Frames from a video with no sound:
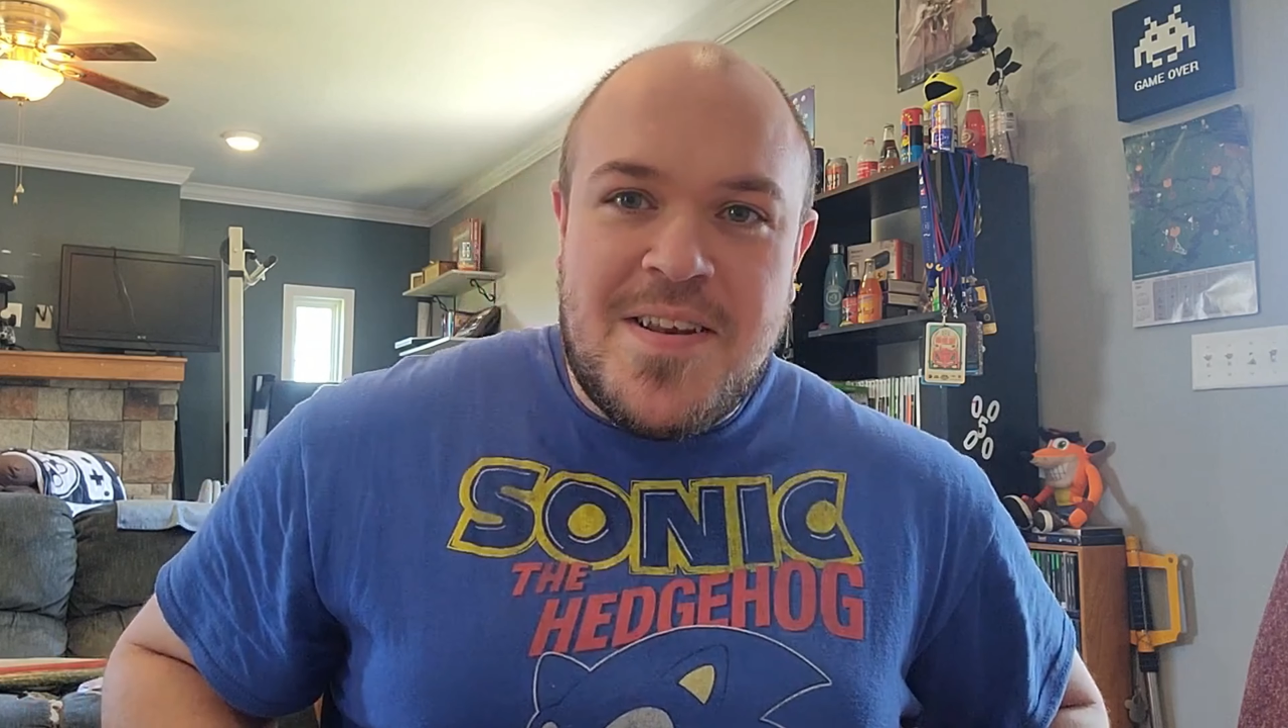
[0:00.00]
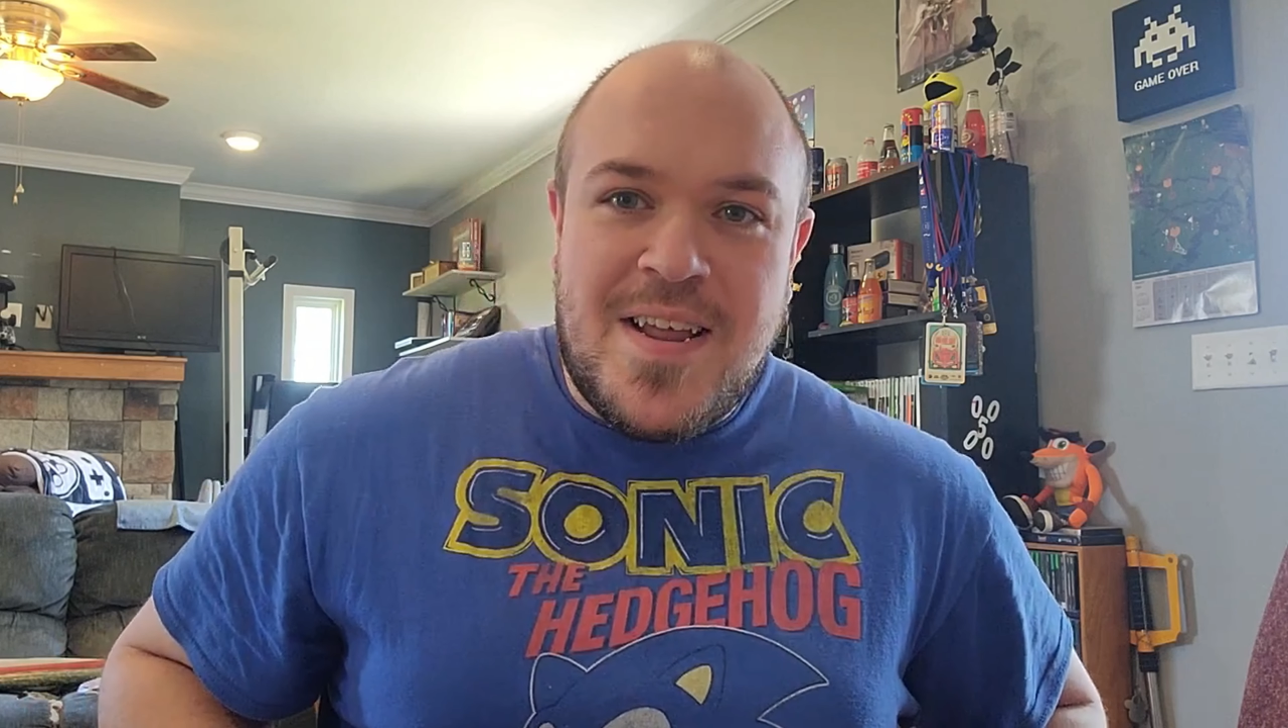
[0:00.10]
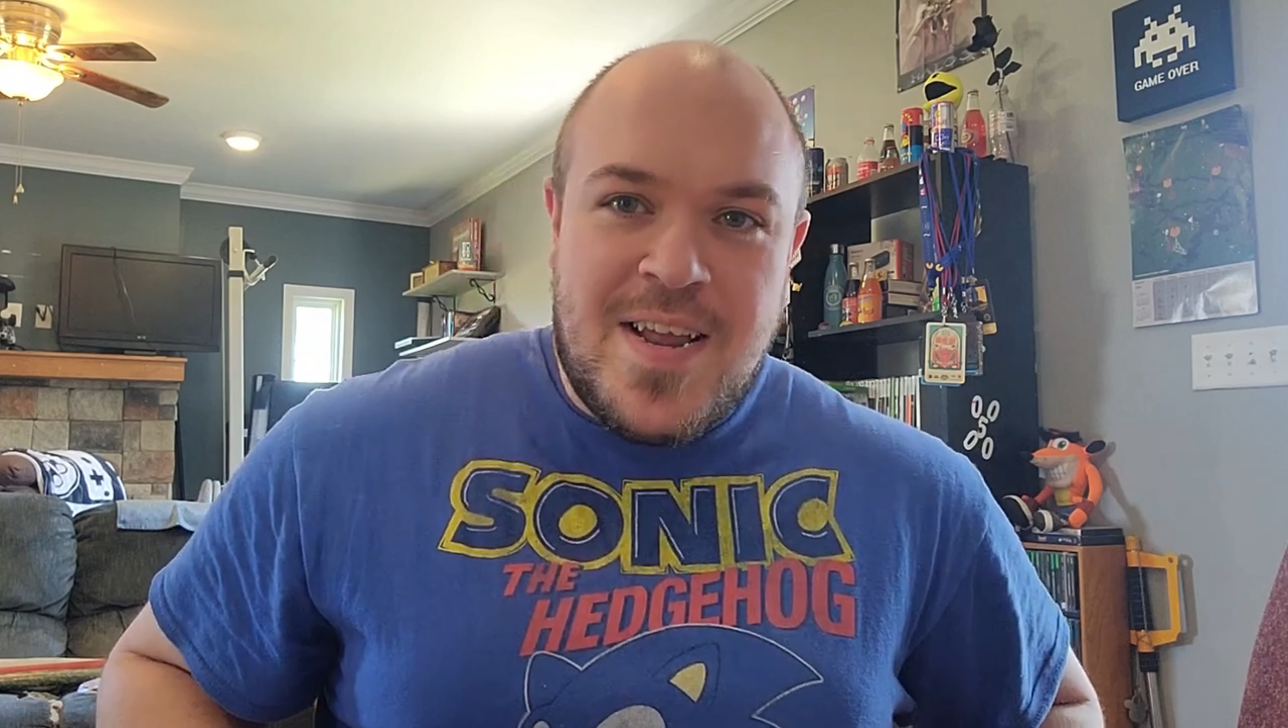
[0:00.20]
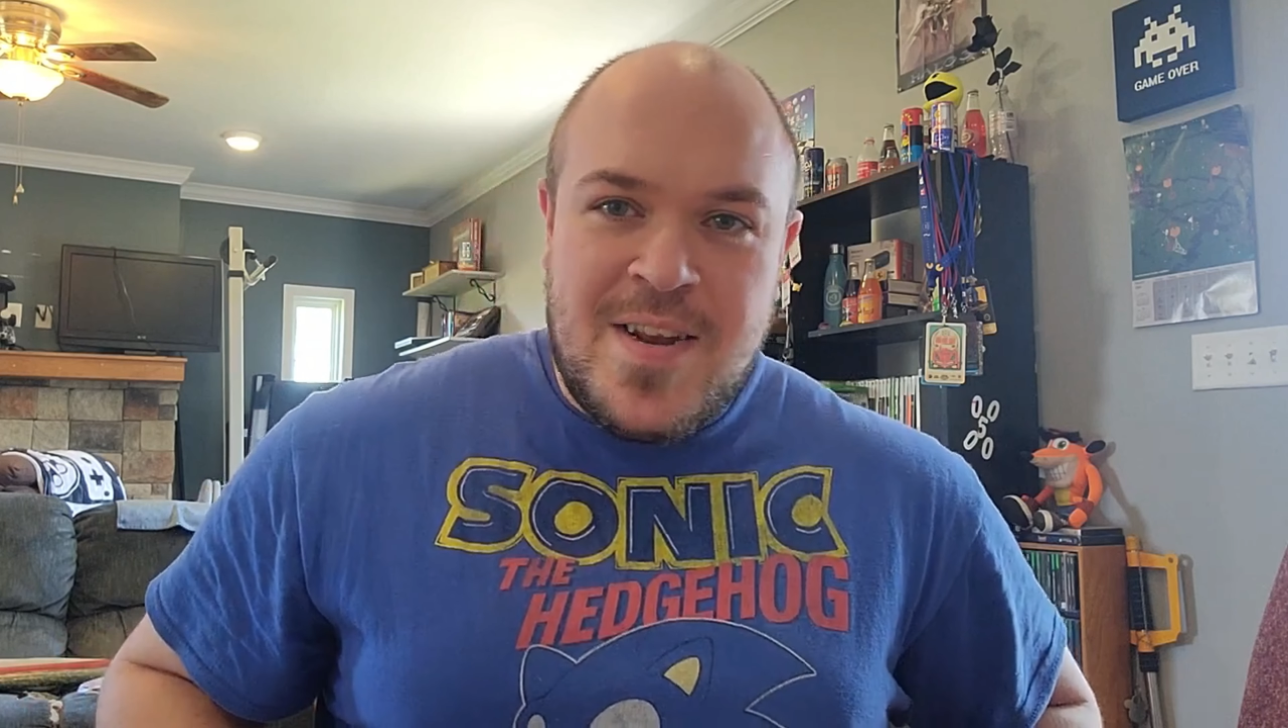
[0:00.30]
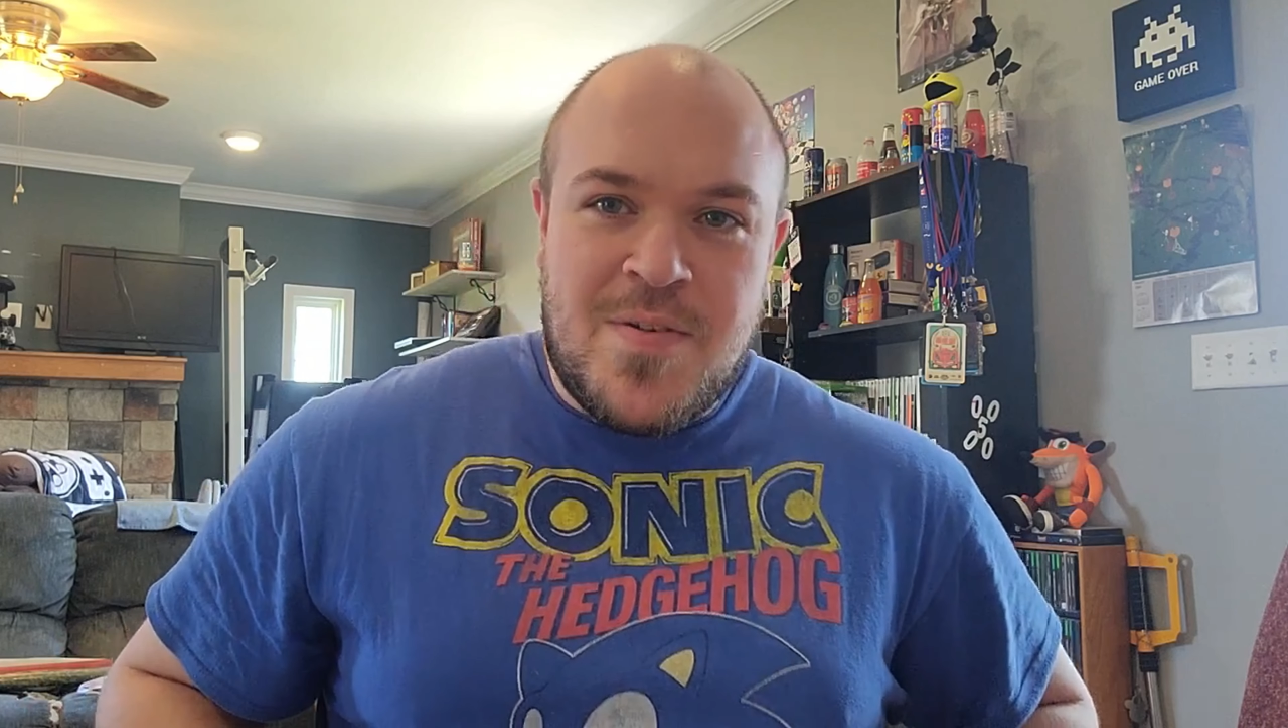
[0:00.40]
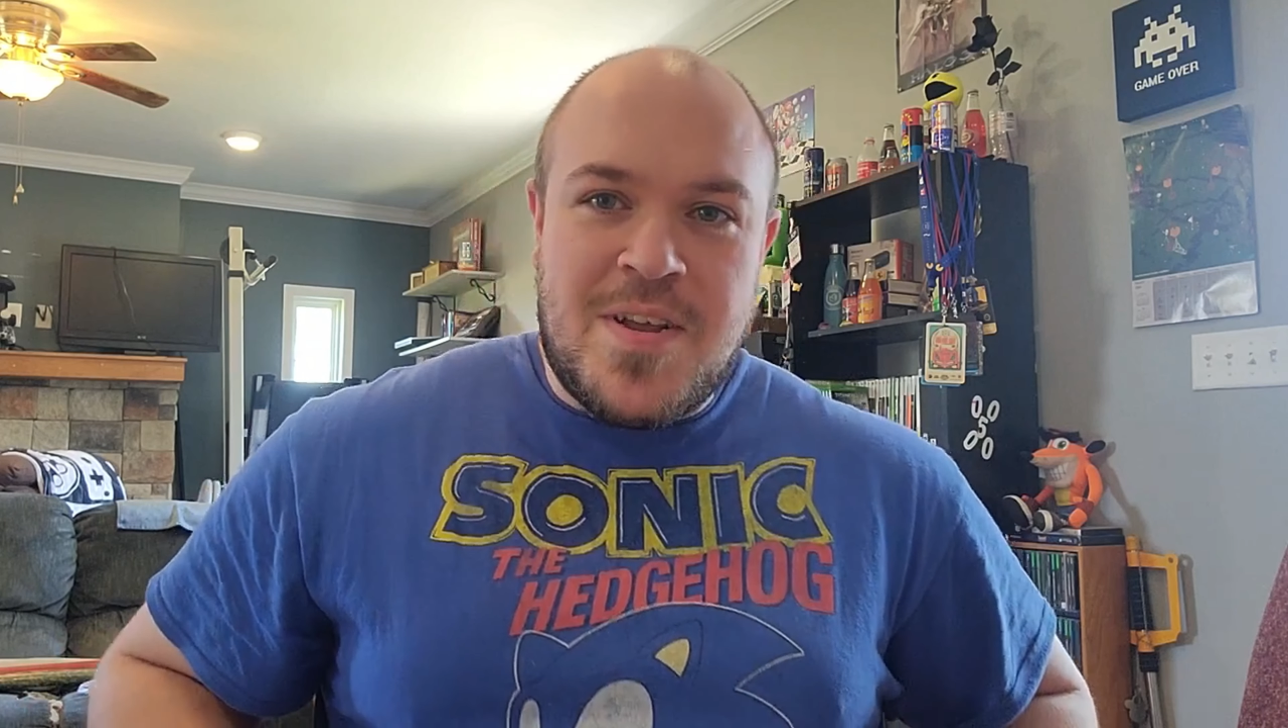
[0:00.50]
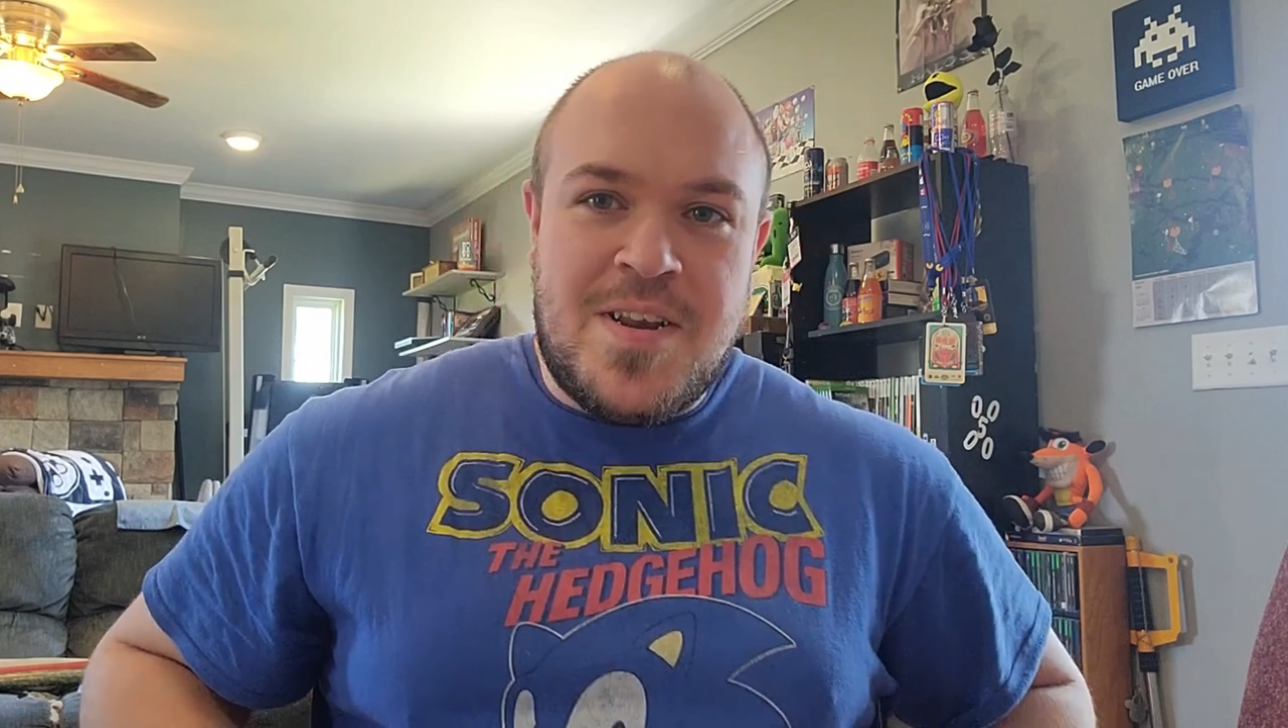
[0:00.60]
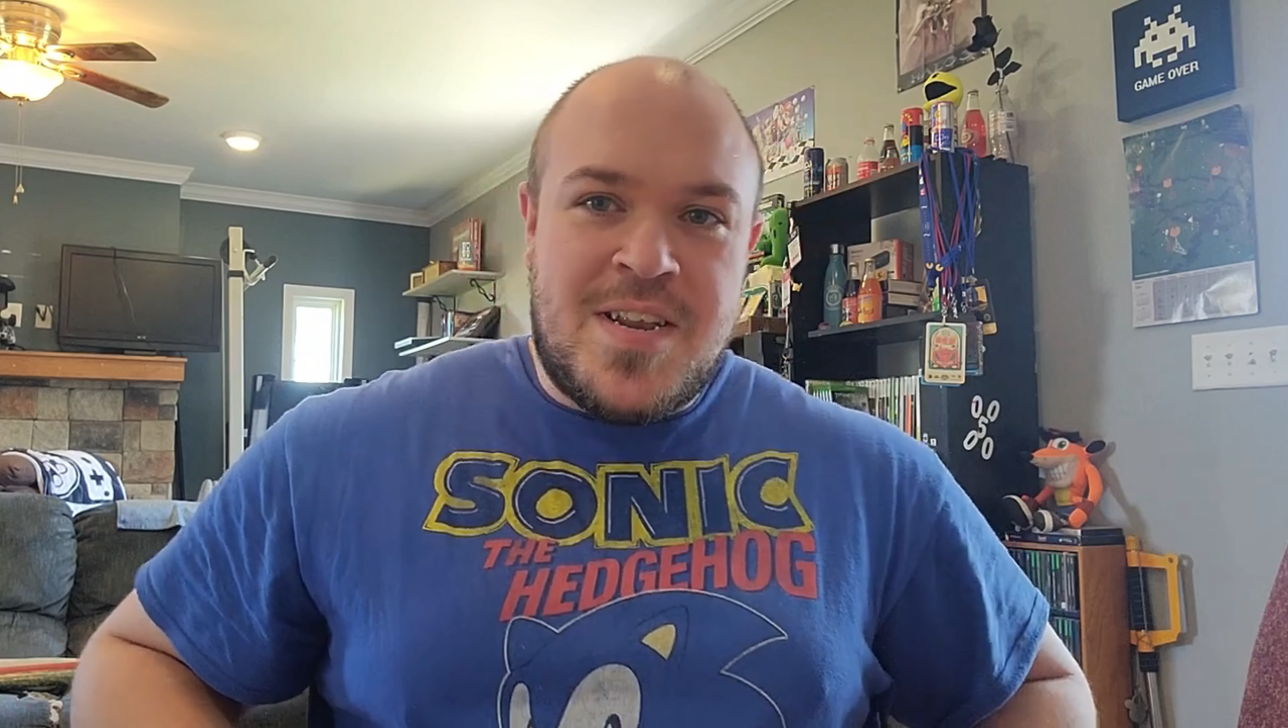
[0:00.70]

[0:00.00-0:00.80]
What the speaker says: and I don't eat